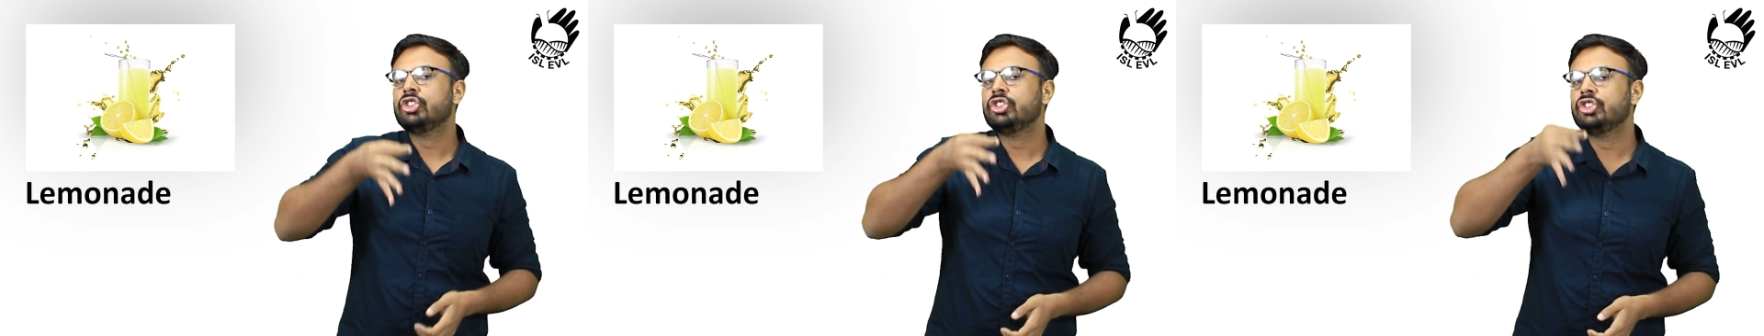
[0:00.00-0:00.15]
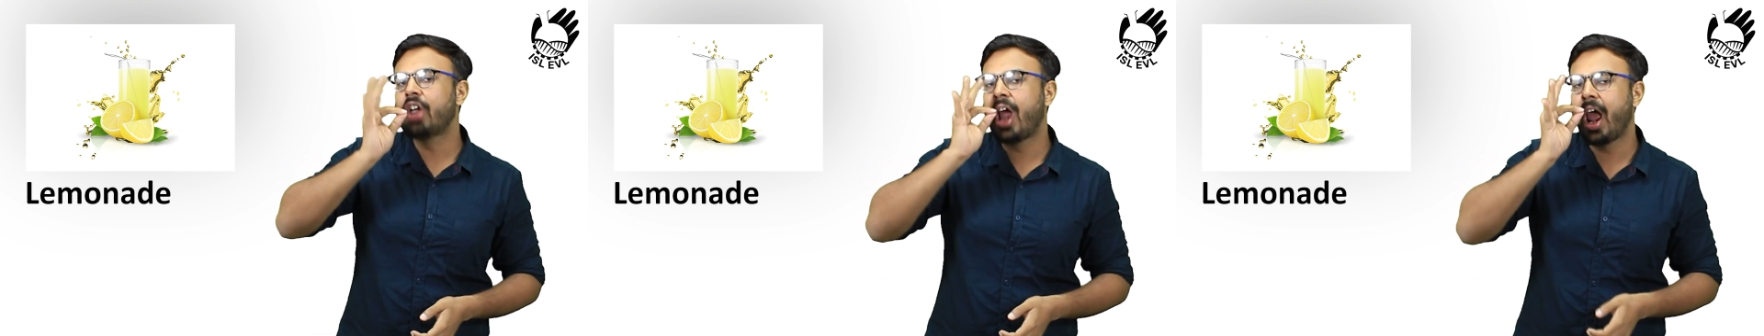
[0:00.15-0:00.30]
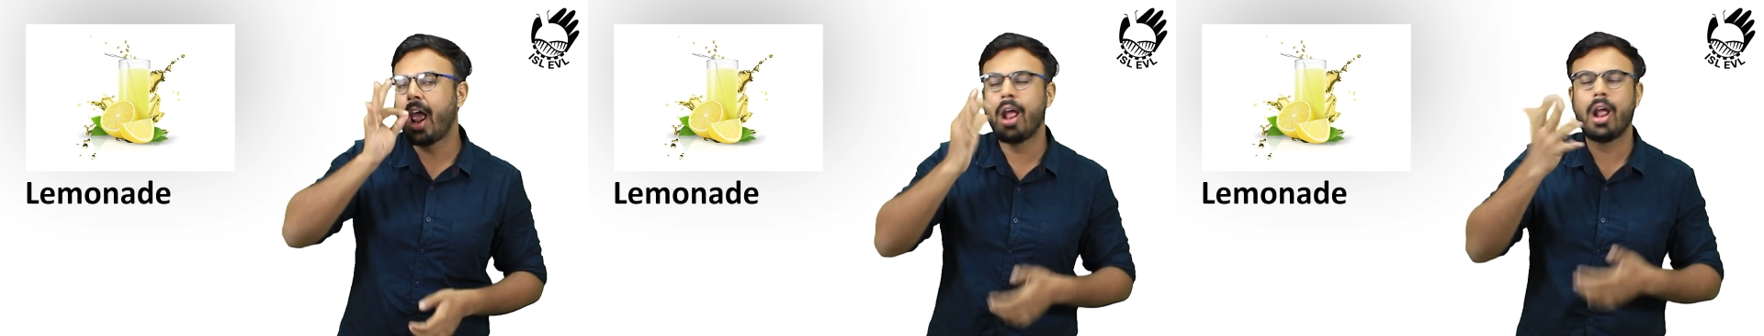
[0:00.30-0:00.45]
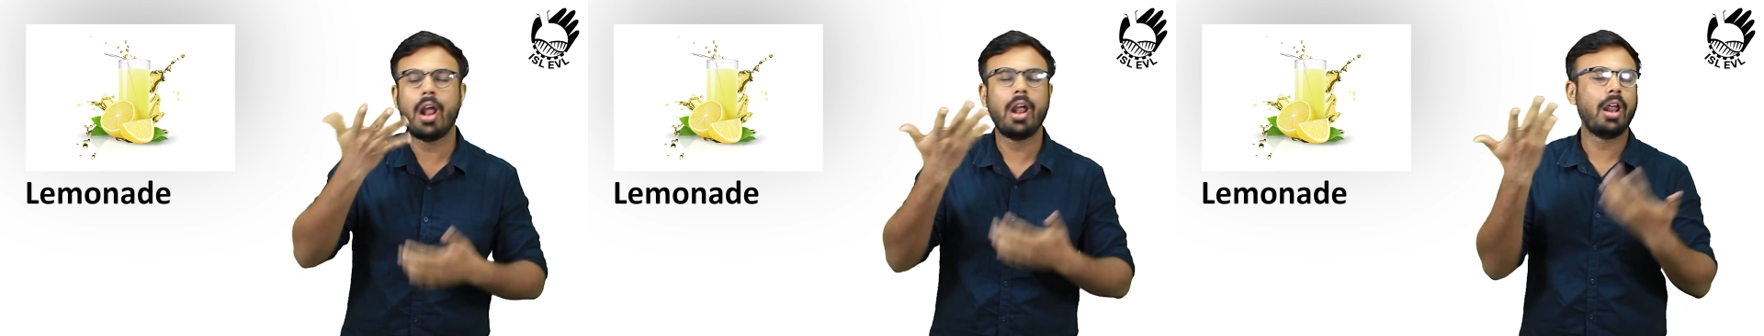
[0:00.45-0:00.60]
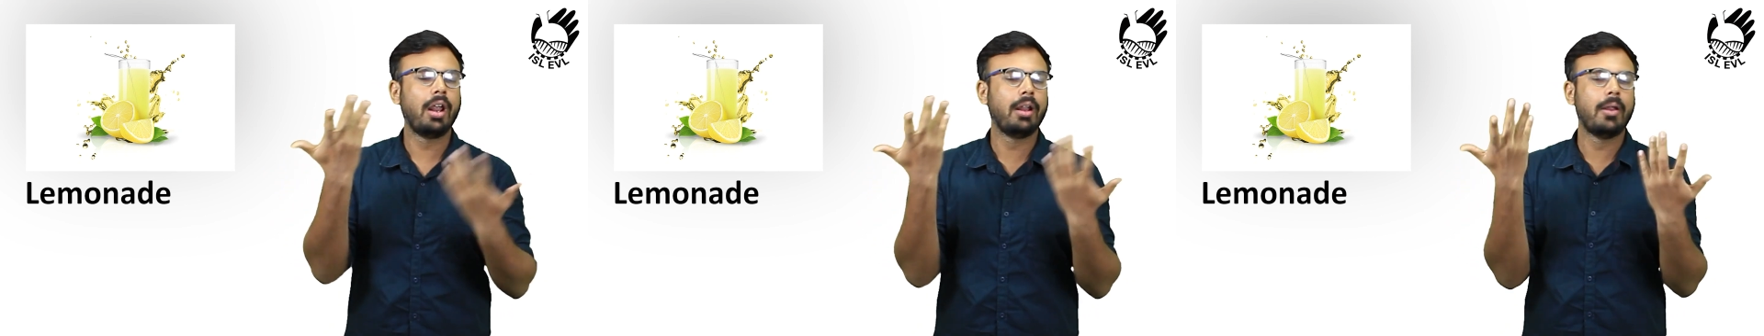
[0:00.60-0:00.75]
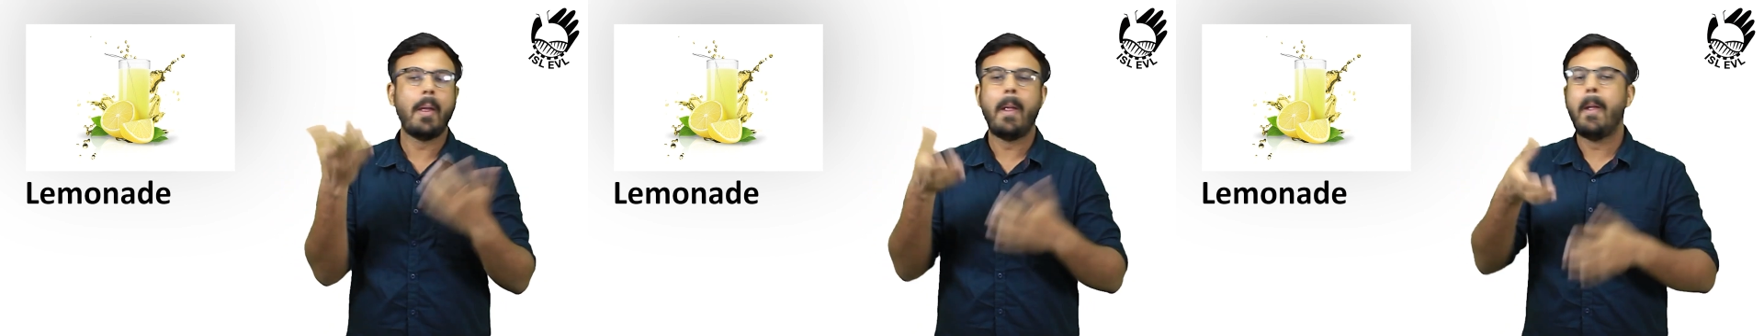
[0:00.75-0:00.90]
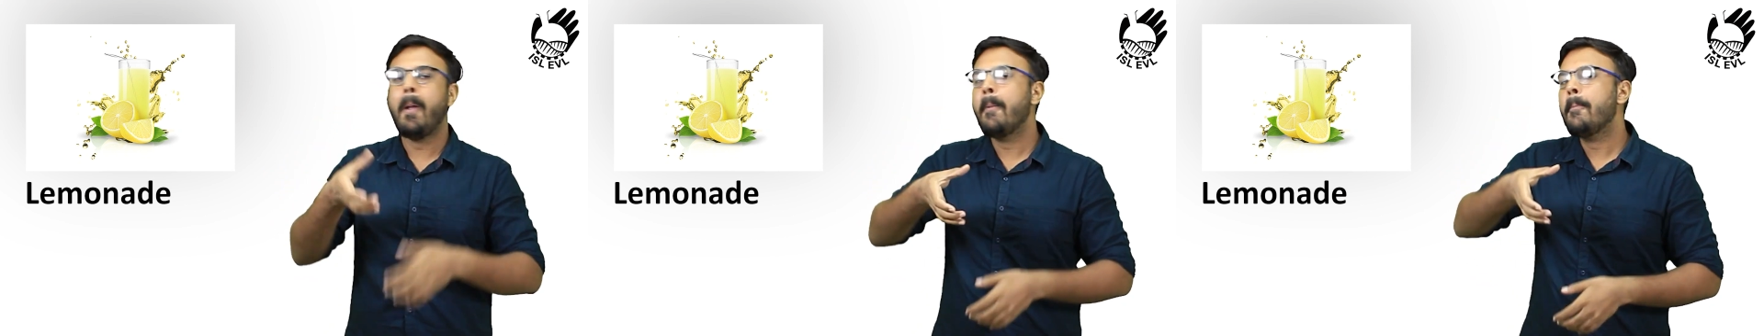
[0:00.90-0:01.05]
However,
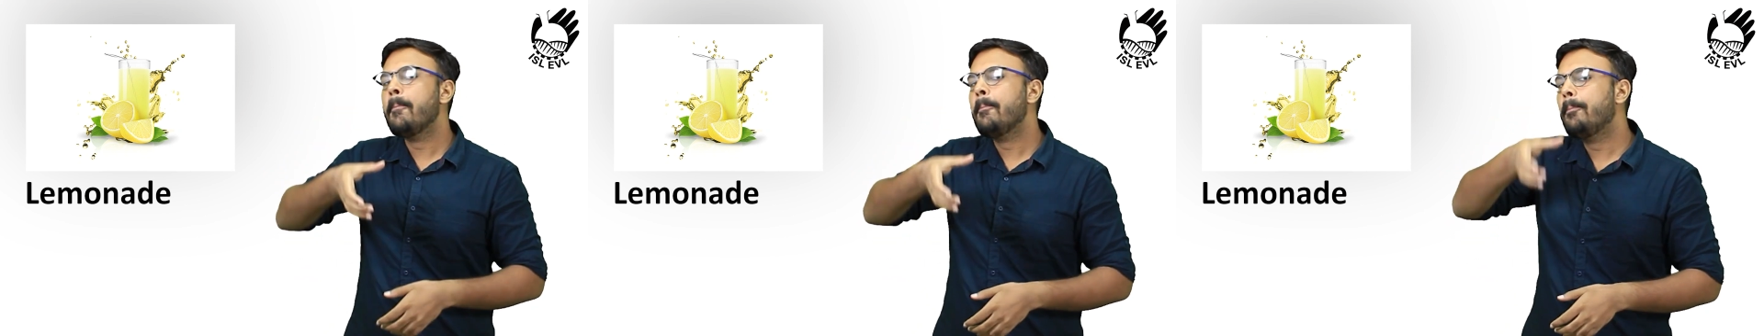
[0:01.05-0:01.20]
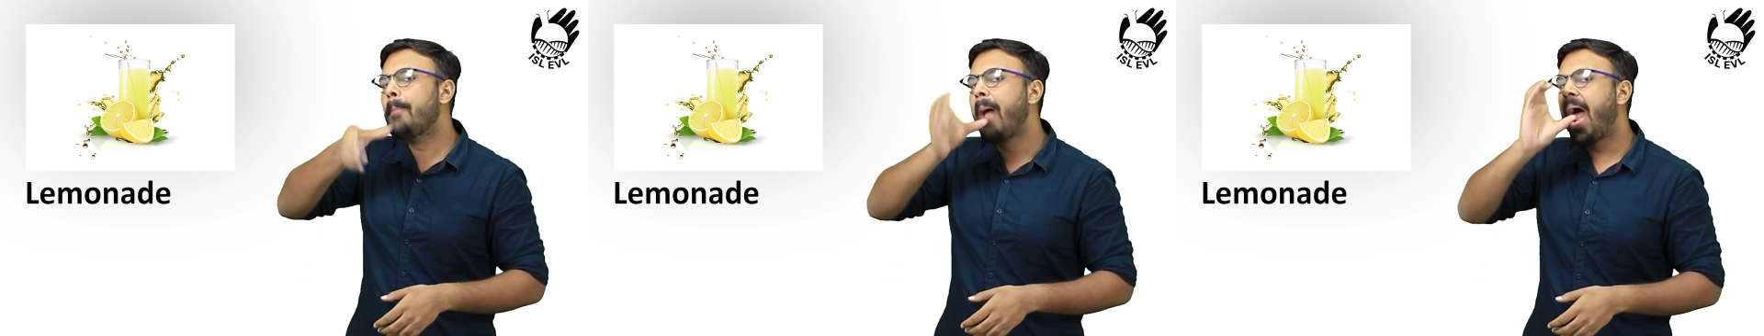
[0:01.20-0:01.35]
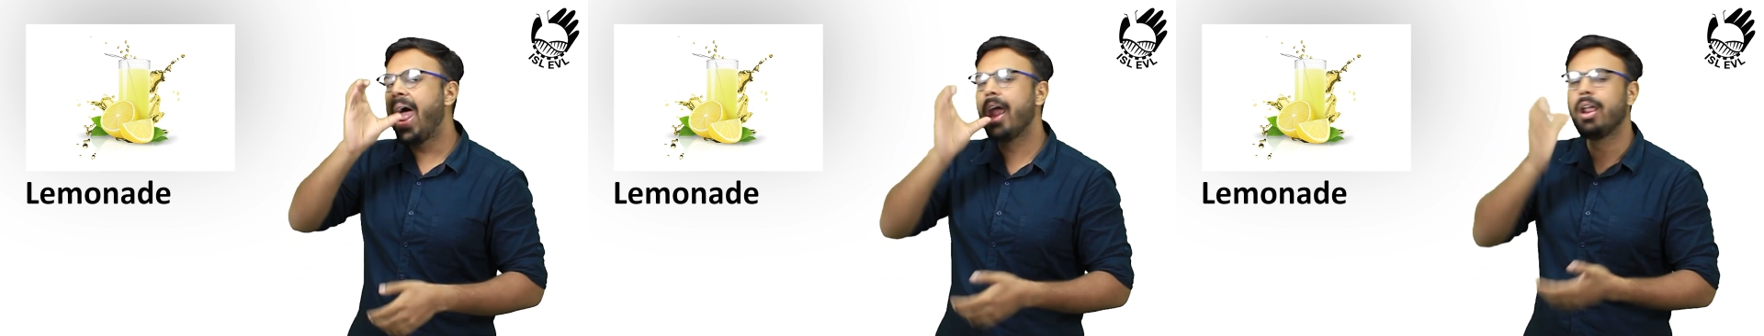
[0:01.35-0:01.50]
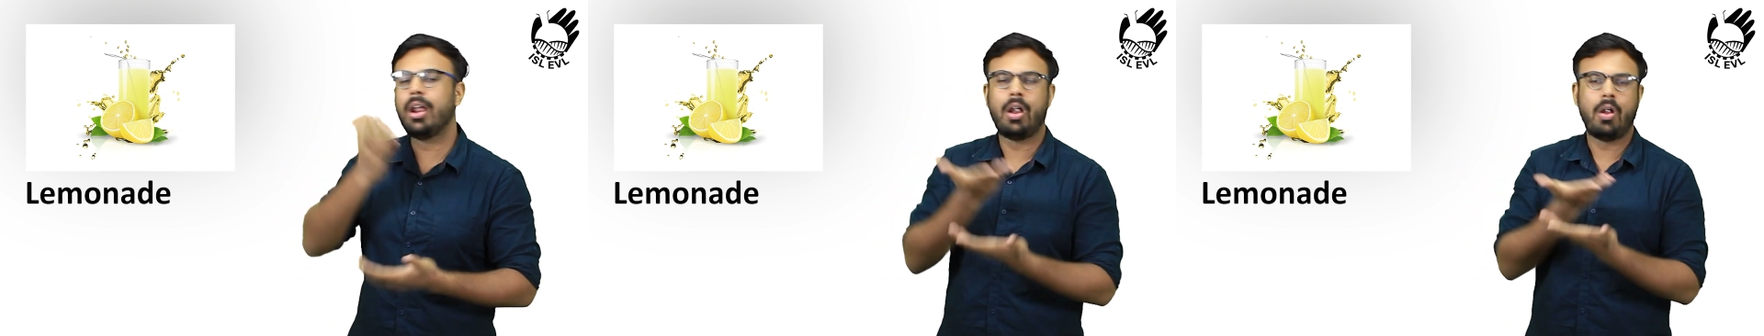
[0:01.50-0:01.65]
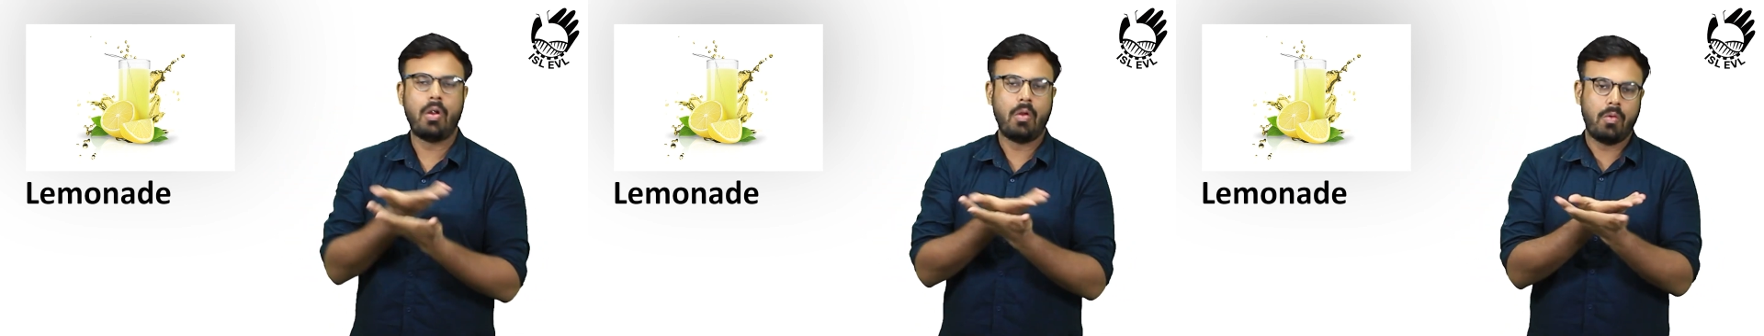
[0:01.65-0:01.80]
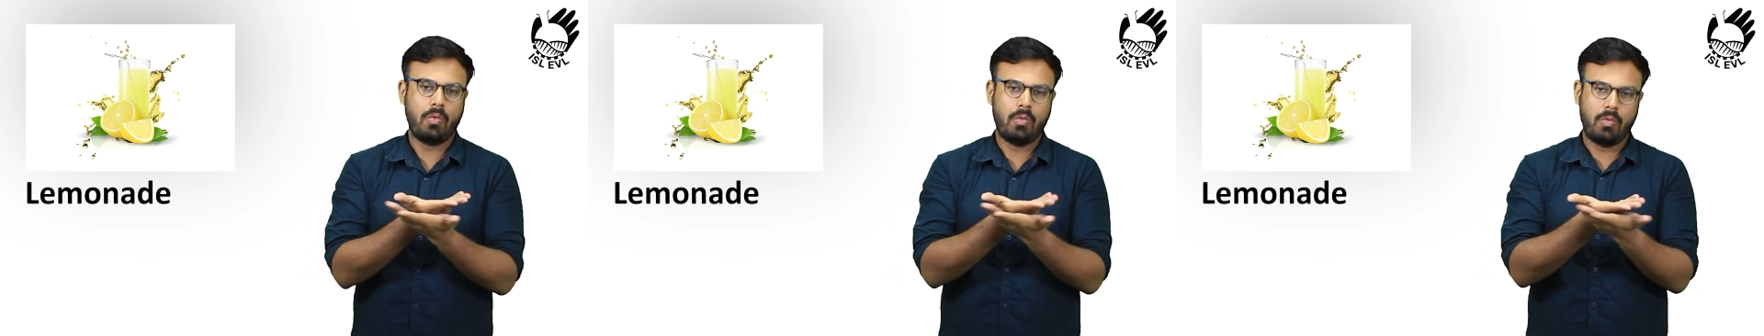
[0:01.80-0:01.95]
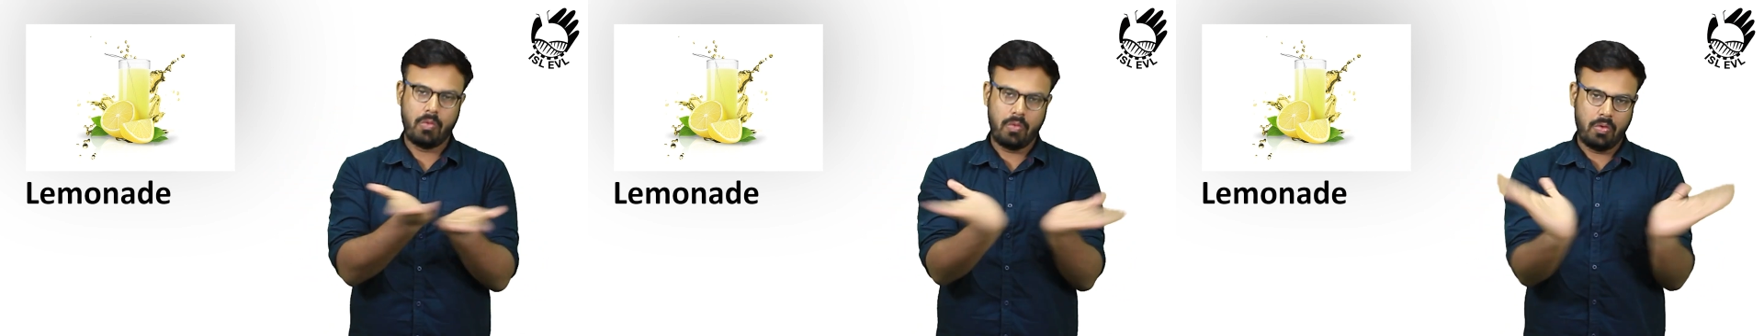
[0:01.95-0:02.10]
there is a limit to how
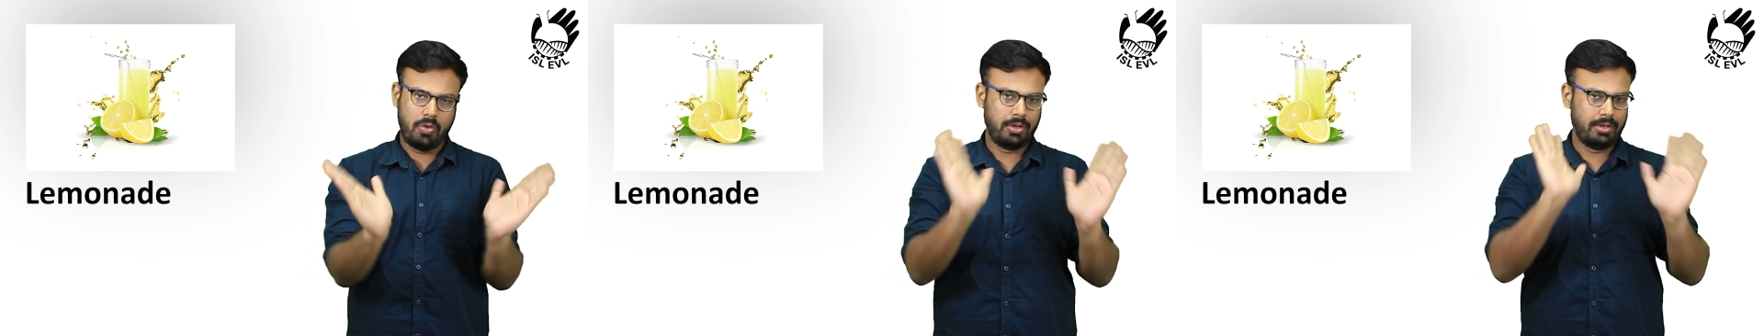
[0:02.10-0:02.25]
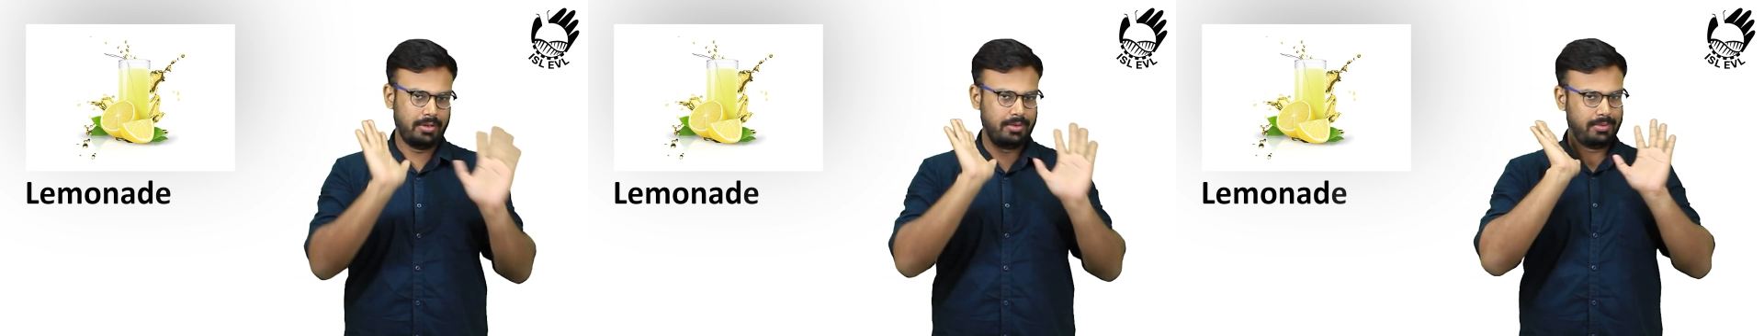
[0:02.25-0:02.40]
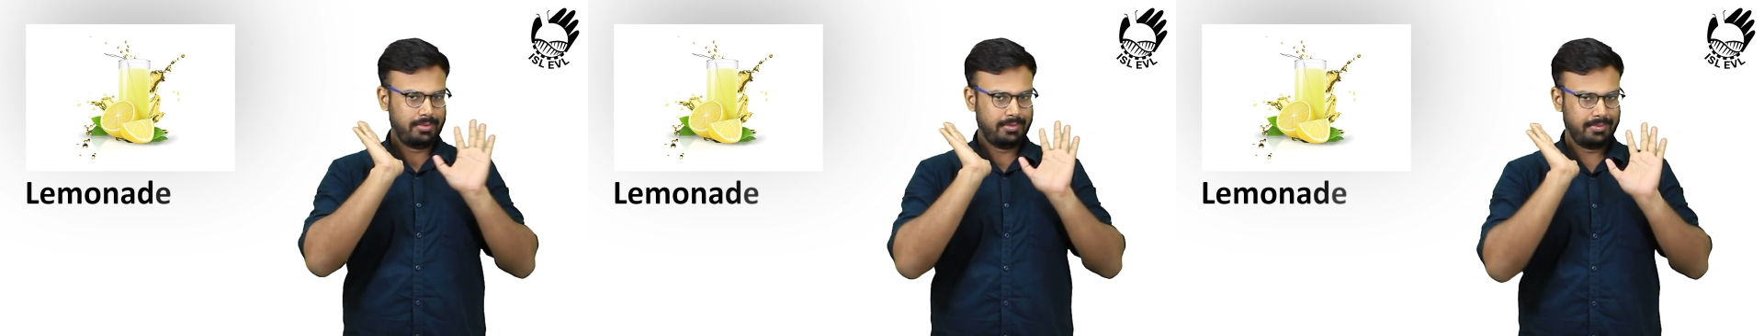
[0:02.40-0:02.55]
much sugar